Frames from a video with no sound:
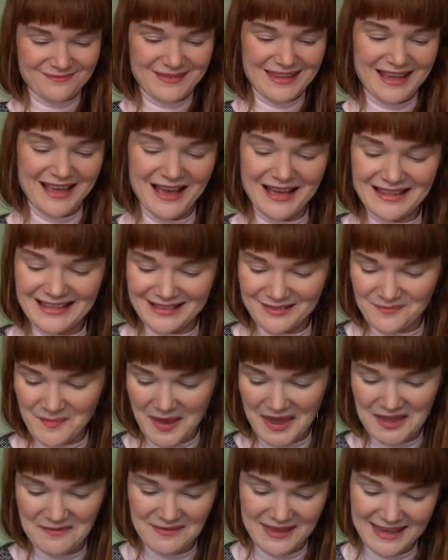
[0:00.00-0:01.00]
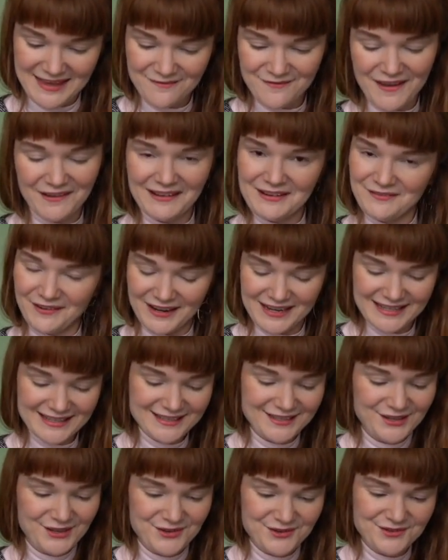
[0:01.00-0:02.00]
meet her little baby very, very
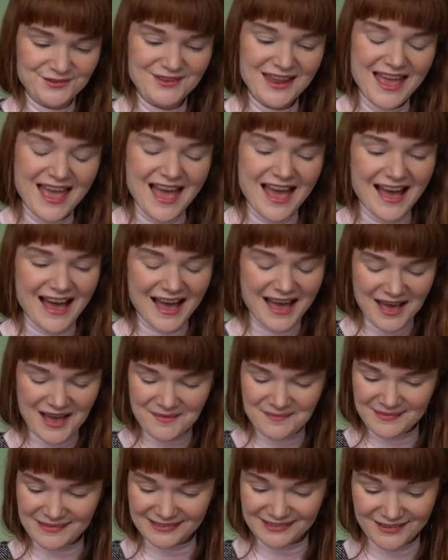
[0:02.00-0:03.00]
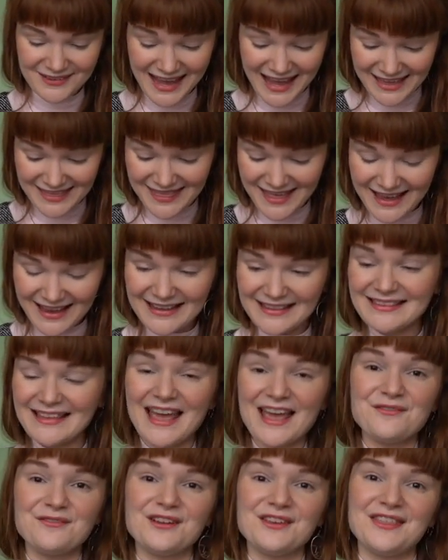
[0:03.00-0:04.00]
soon. So yeah, that is
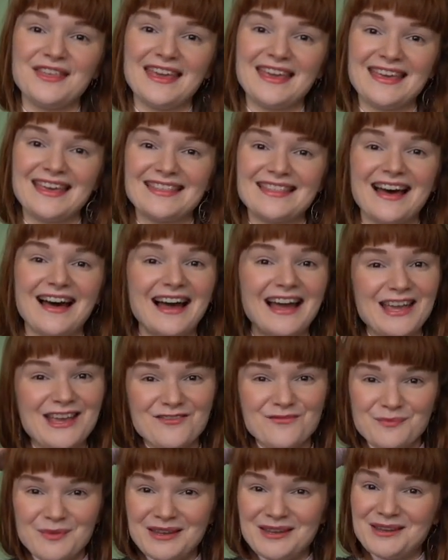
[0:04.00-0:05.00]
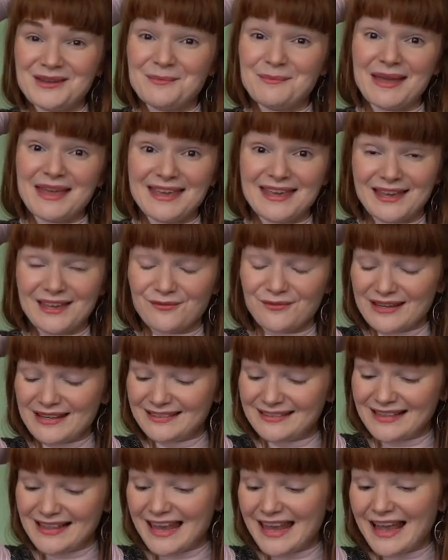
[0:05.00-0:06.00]
everything that I have been making
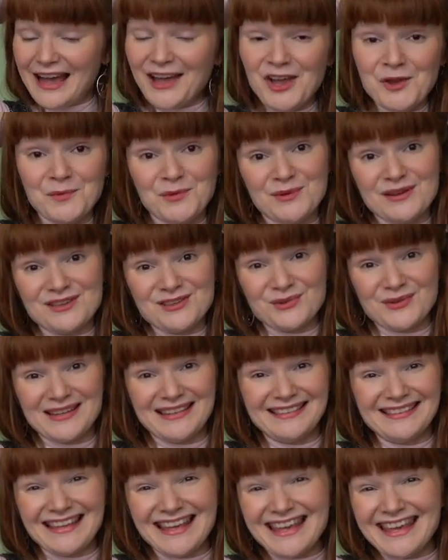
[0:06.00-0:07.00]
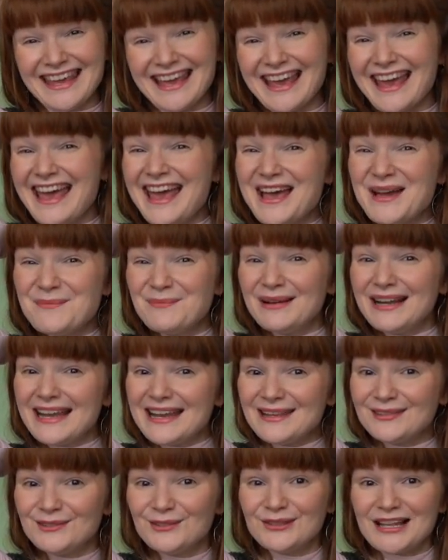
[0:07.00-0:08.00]
recently. I hope you enjoyed seeing it.
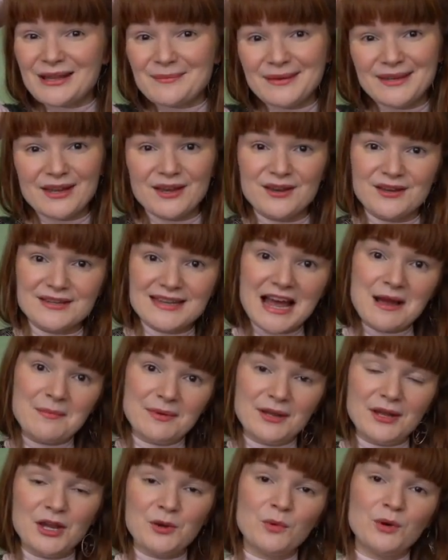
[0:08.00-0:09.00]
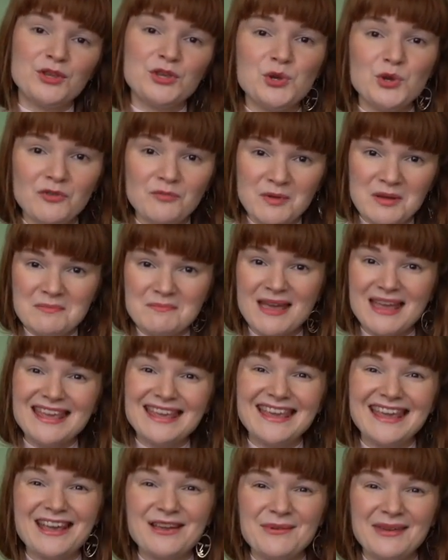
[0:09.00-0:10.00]
Please do let me know down below what you have been
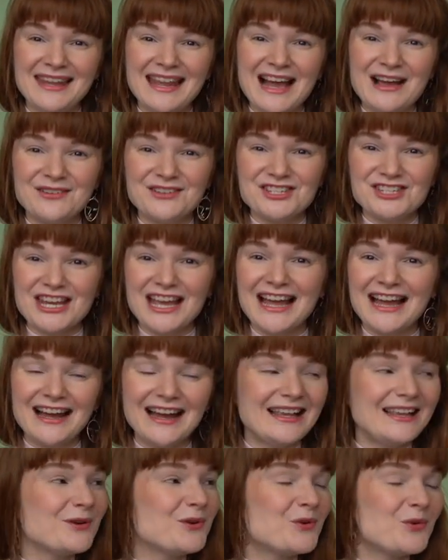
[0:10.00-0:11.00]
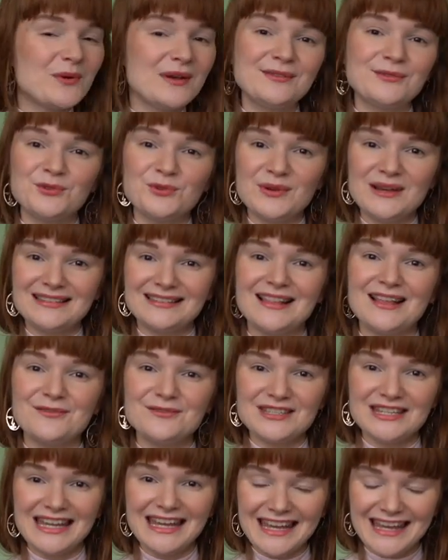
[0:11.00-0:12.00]
making, and we can have a chat. I always love
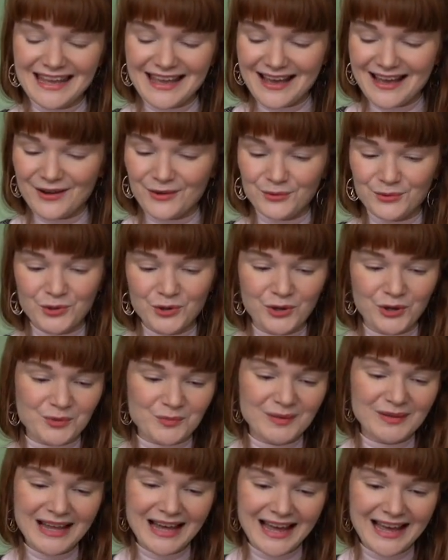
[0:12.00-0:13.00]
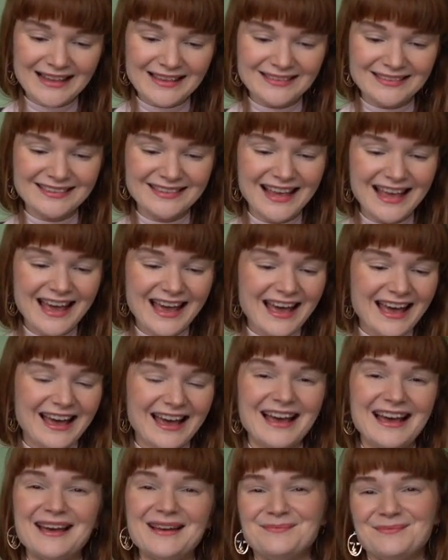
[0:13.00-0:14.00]
to hear all your good plans,
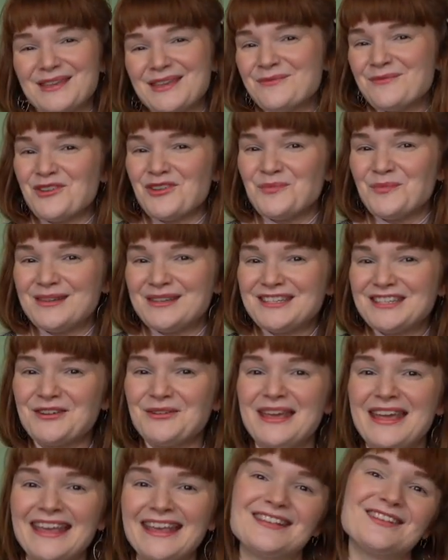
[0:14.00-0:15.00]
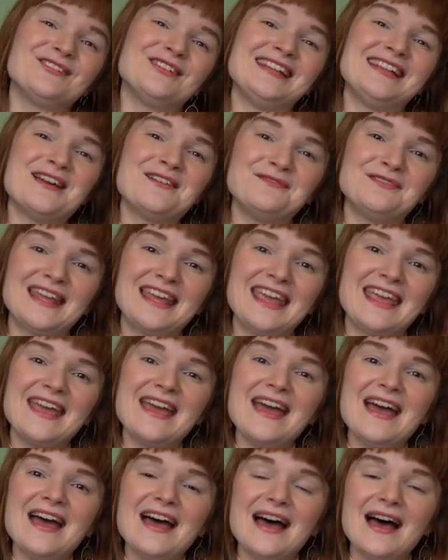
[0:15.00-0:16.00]
hear what you've been doing. It's really lovely.
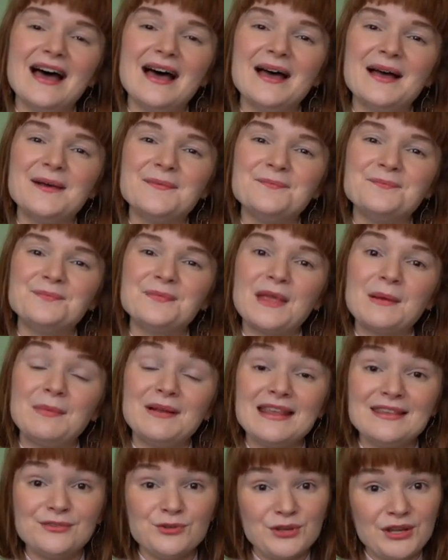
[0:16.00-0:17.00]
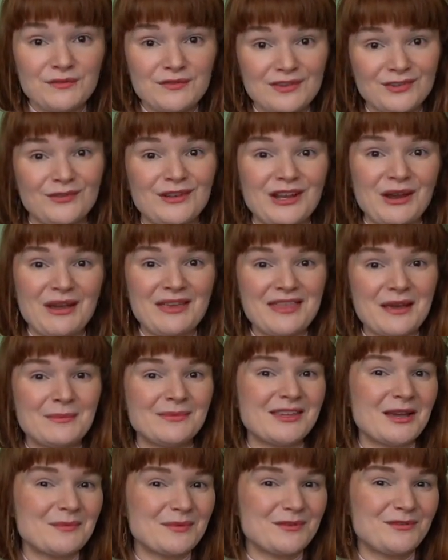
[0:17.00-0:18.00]
Please do give this video a
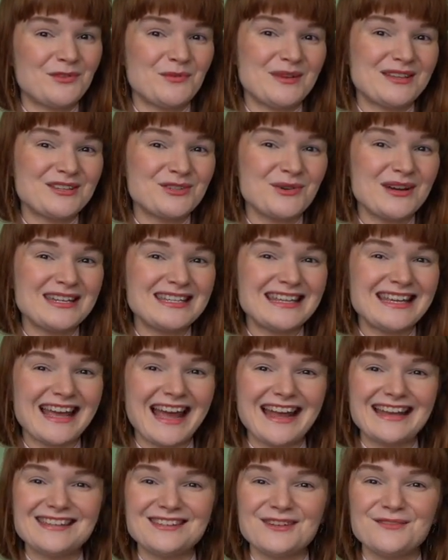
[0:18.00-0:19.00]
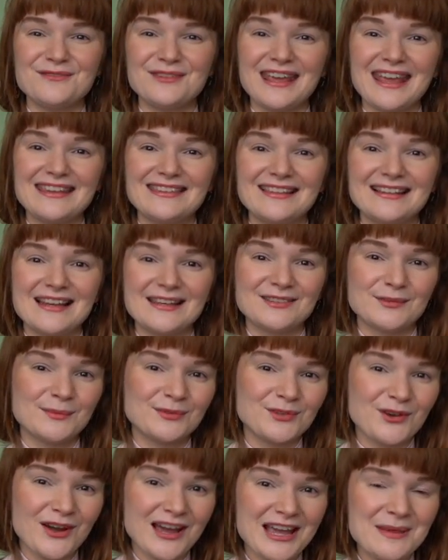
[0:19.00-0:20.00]
thumbs up if you enjoyed it, and don't forget to click
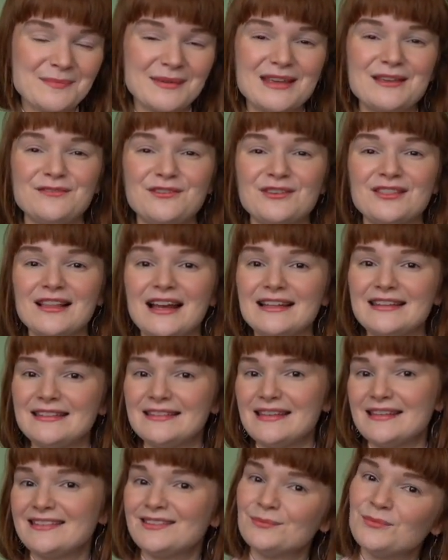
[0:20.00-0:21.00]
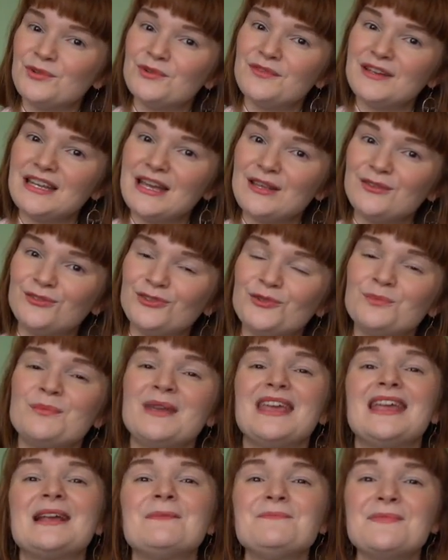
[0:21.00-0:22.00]
subscribe if you'd like to see some more videos from
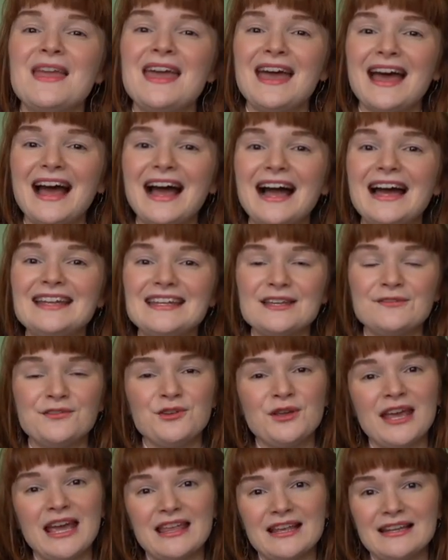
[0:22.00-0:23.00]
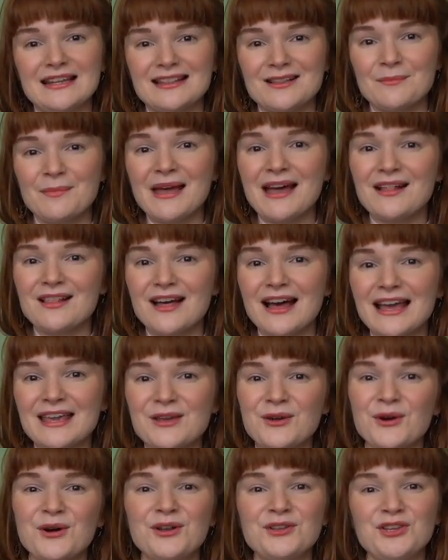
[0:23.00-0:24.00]
me. And if you hit the little bell
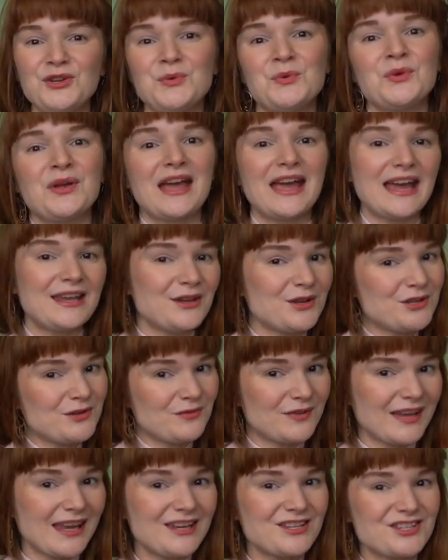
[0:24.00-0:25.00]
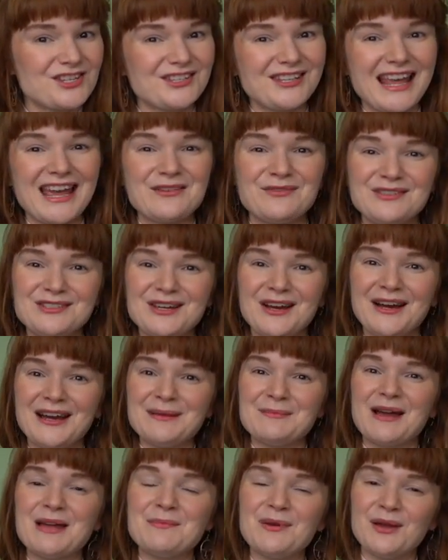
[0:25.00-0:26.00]
icon, you will get a notification every
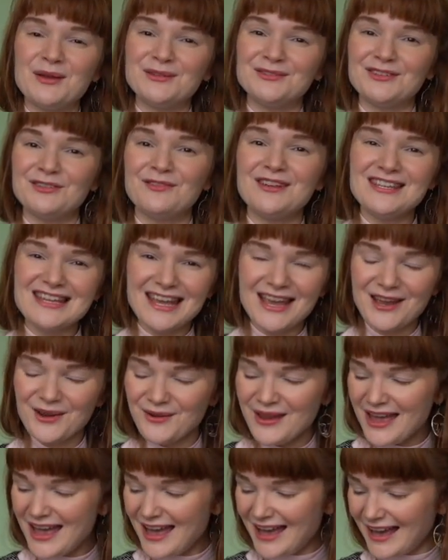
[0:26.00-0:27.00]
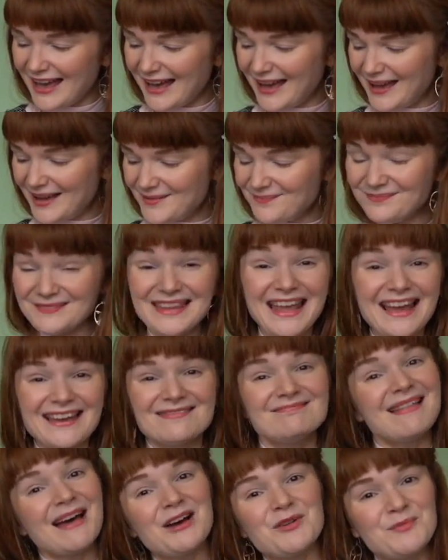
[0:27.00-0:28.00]
time I post a video. Yeah,
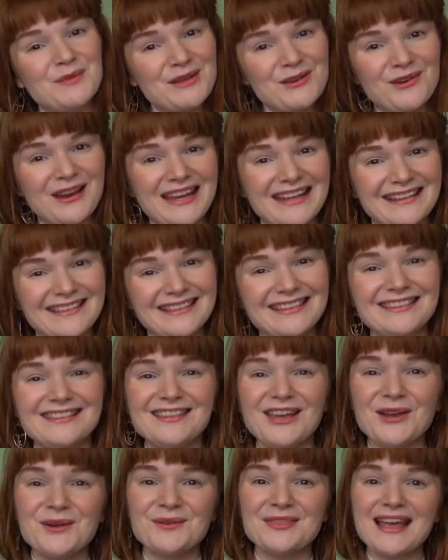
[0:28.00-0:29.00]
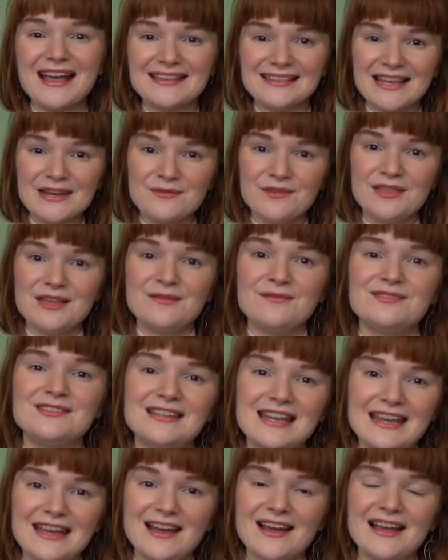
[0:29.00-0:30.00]
that would be great. So that's everything for
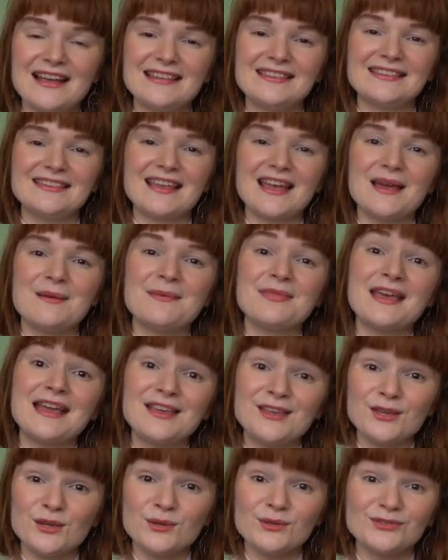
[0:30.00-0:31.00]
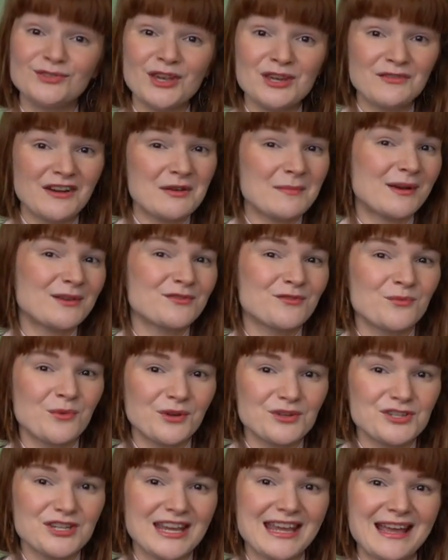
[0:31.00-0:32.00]
today, guys. Thank you so very much for
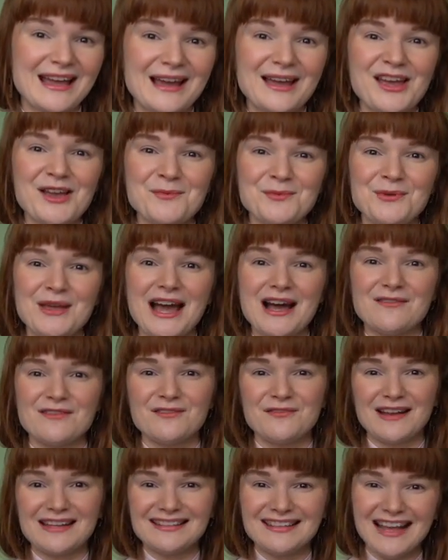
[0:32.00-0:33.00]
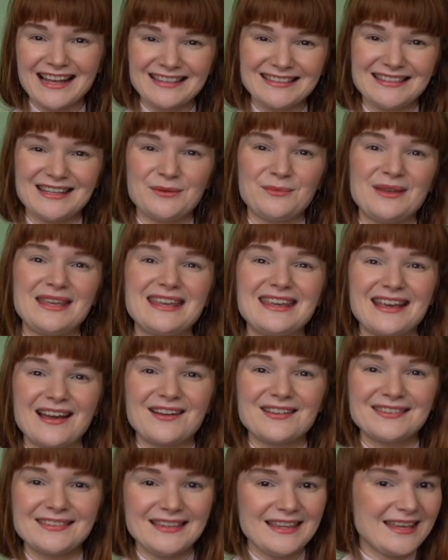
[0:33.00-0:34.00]
watching. I hope you have a fantastic week.
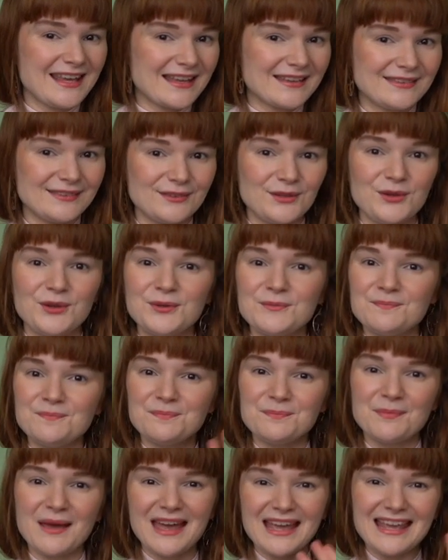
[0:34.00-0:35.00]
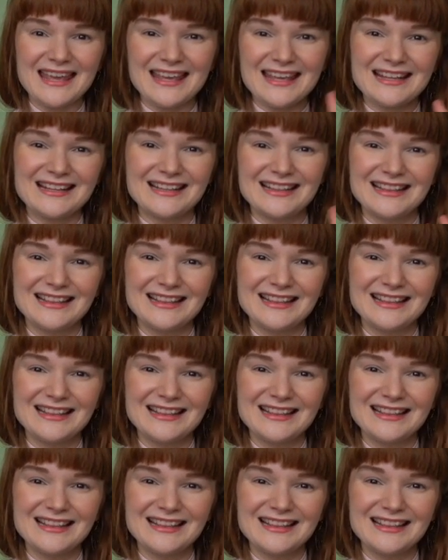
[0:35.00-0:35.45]
I'll see you again soon. Bye.